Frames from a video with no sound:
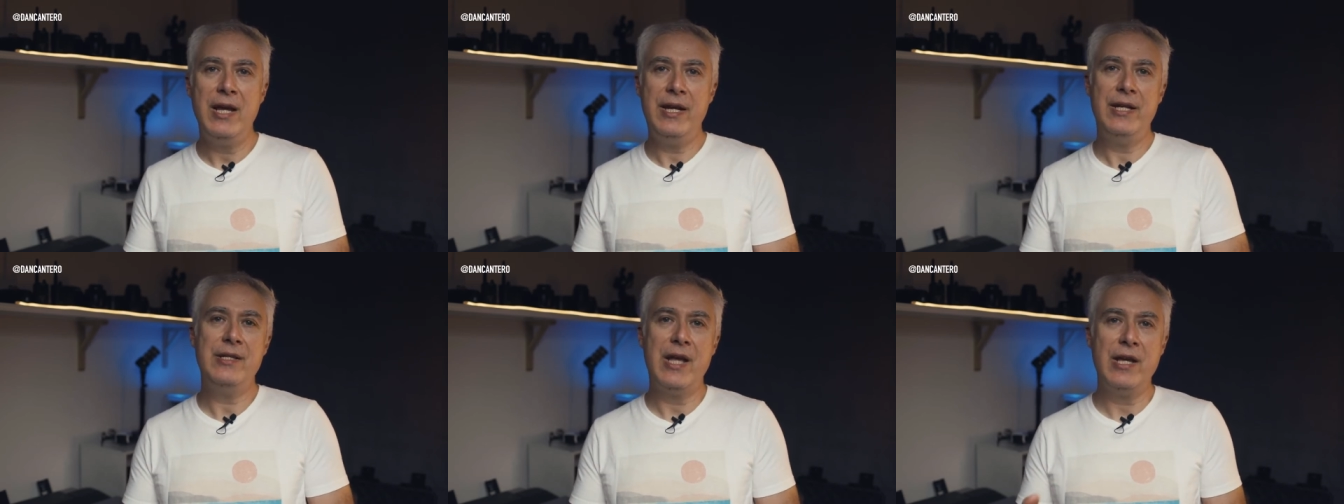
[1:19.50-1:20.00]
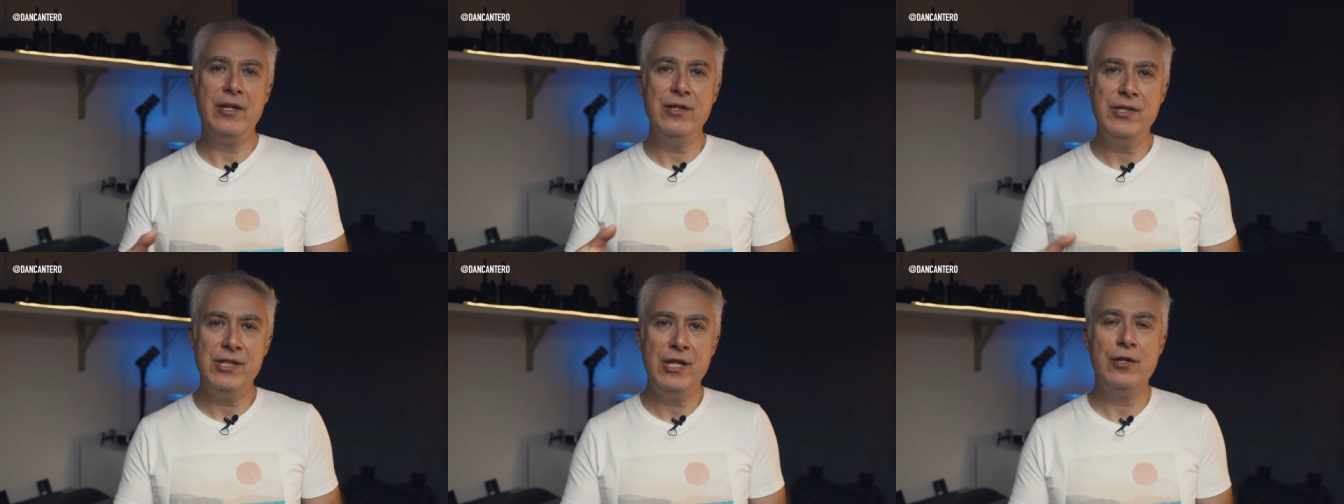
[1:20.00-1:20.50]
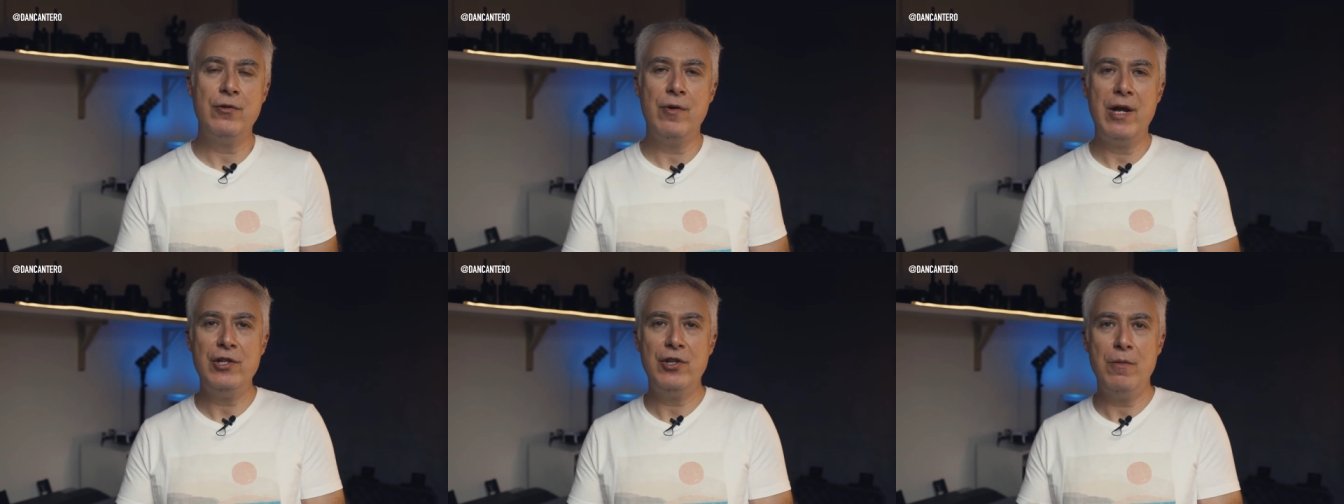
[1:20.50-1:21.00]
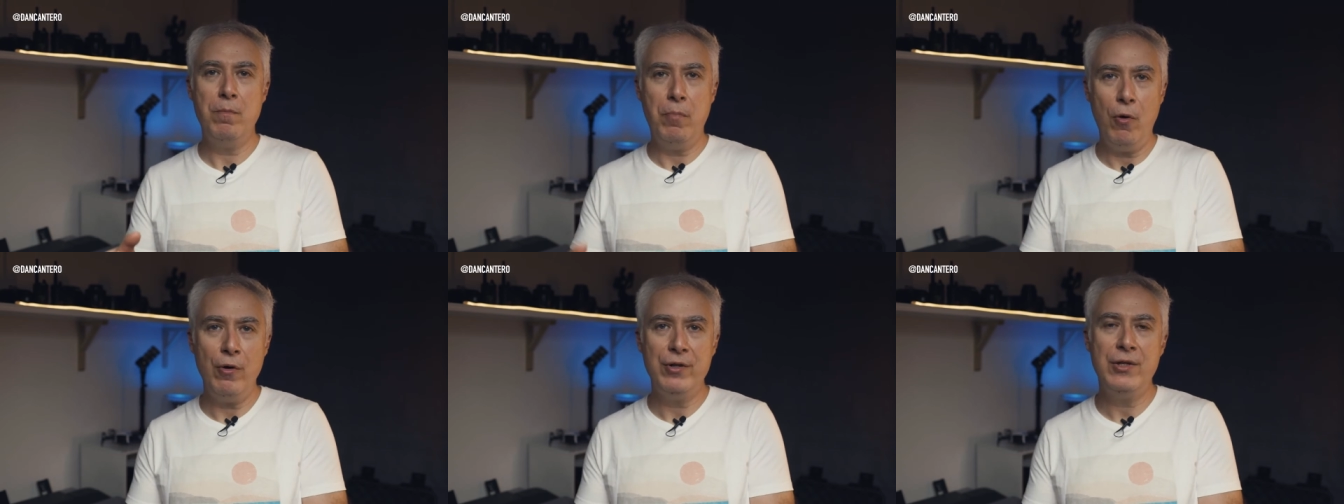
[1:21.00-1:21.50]
it is a consideration
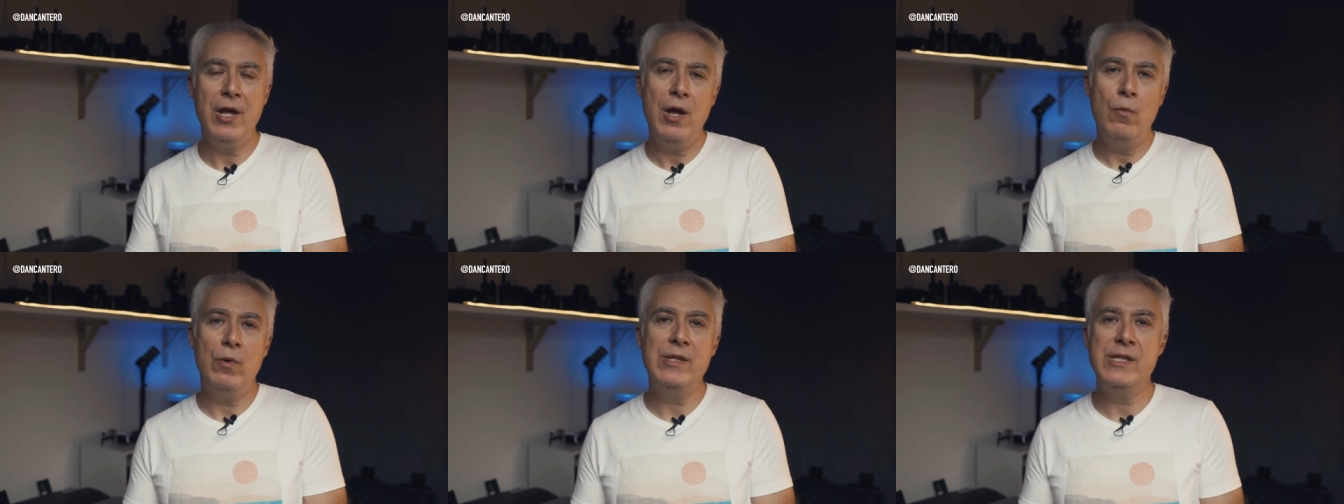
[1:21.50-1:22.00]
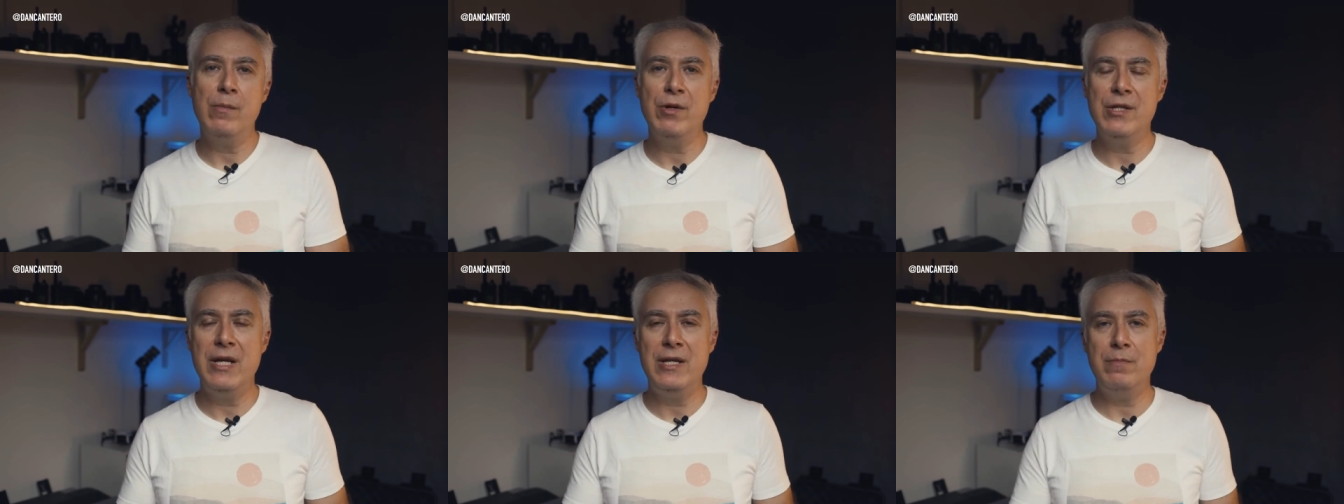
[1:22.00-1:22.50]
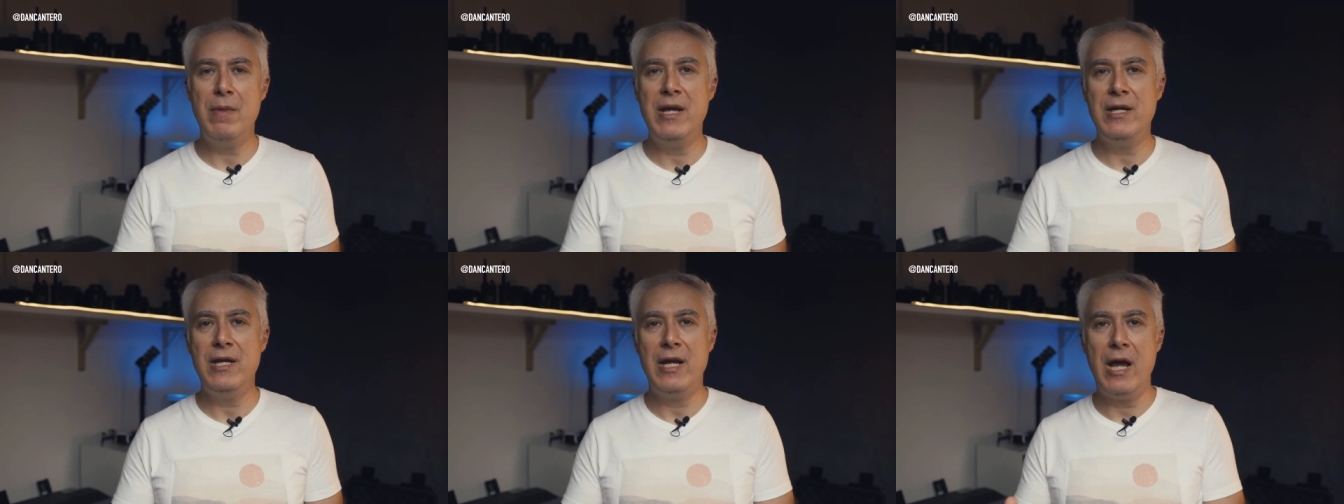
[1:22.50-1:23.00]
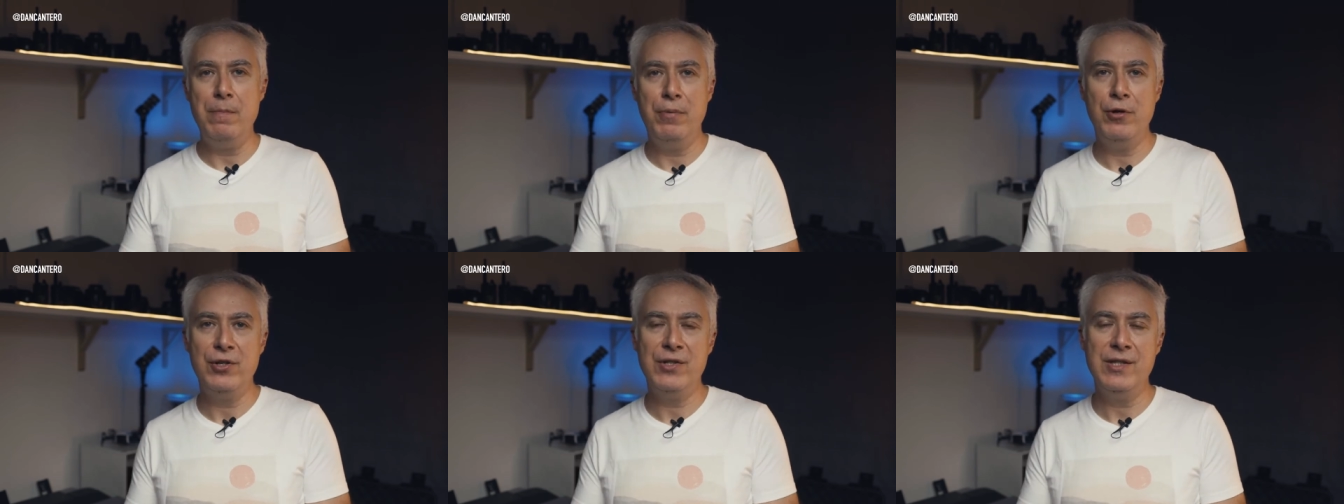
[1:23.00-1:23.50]
point when someone is making a
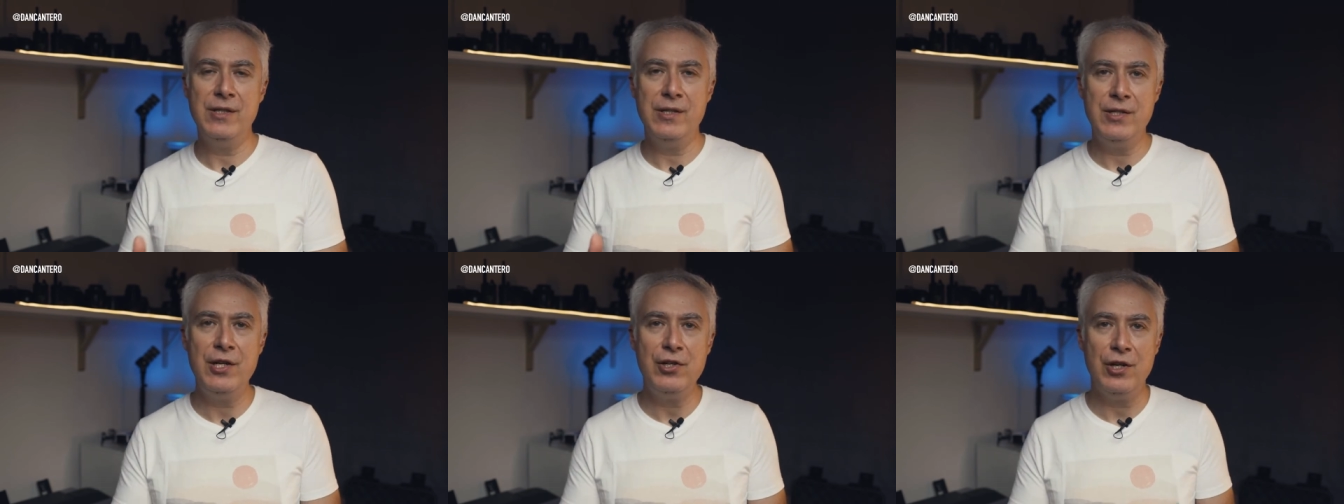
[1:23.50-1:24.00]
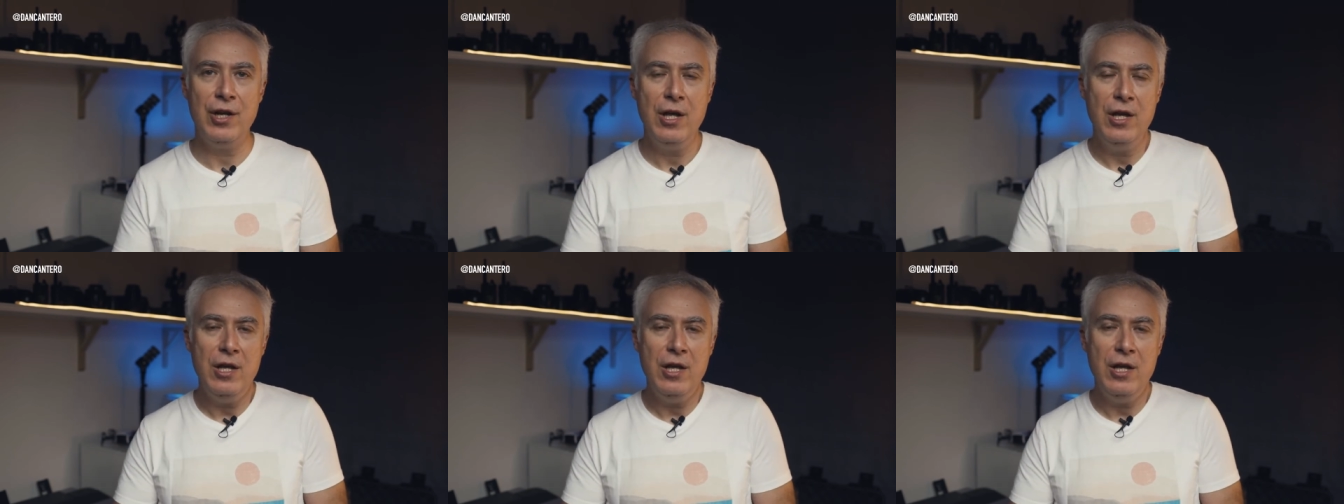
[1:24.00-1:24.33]
purchasing decision.